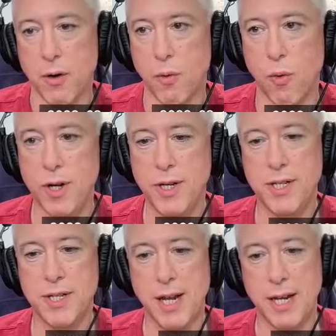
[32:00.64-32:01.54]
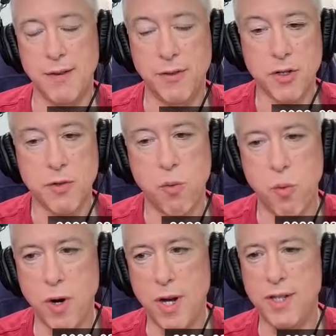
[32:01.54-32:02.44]
what is like if there's
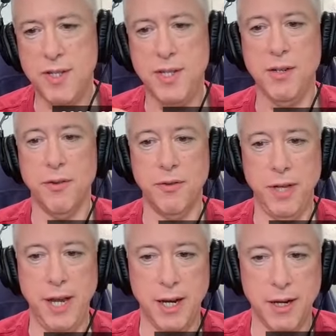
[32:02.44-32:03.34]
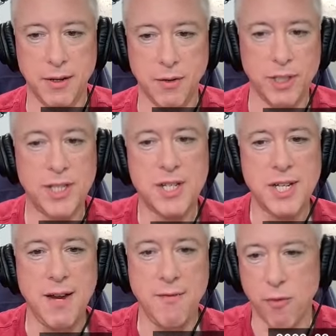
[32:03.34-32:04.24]
one single thing well let's just
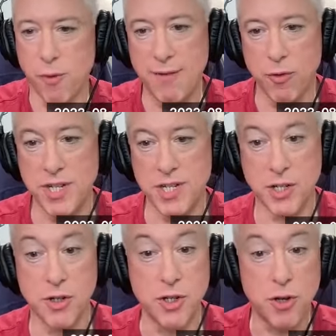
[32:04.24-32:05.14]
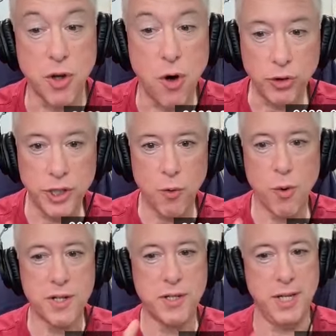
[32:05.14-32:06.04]
say for whatever reasons there's, there's only
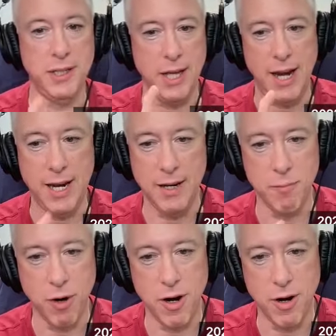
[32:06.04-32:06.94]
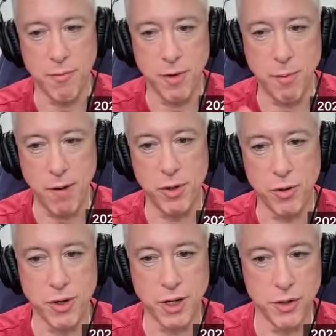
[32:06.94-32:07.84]
one thing that a par- apartment
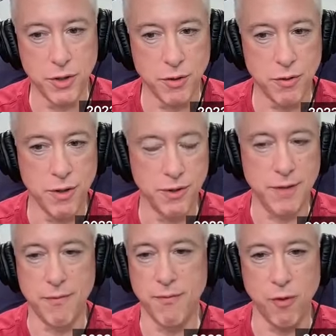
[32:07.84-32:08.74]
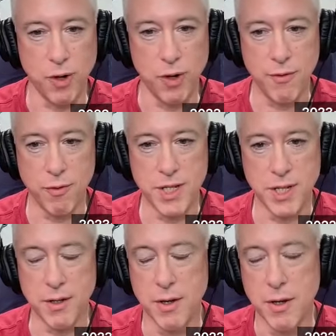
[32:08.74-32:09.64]
owner can do that for whatever reason